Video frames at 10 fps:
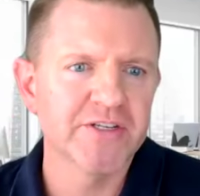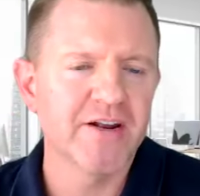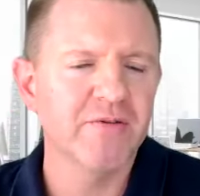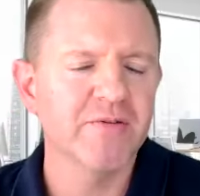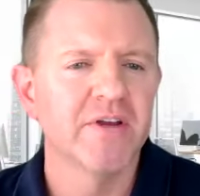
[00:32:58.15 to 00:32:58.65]
I
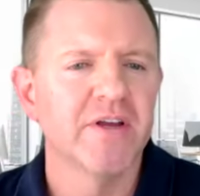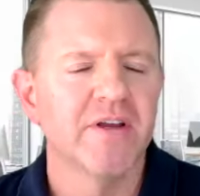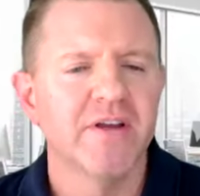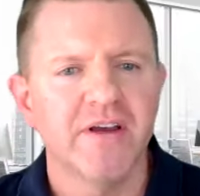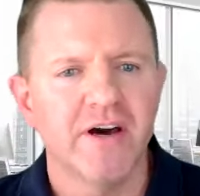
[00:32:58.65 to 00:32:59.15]
don't
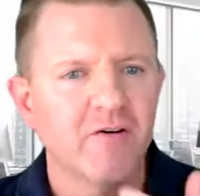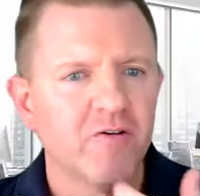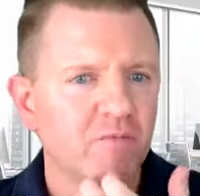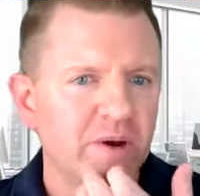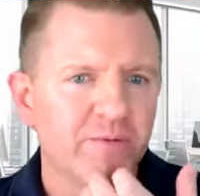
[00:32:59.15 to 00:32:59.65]

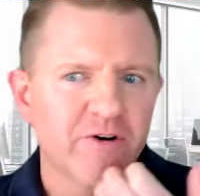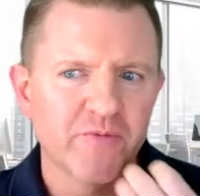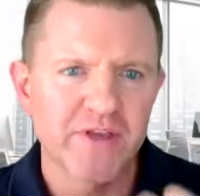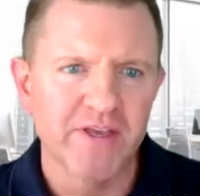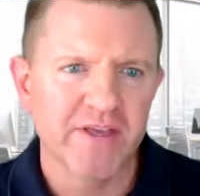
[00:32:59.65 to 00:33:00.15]
remember if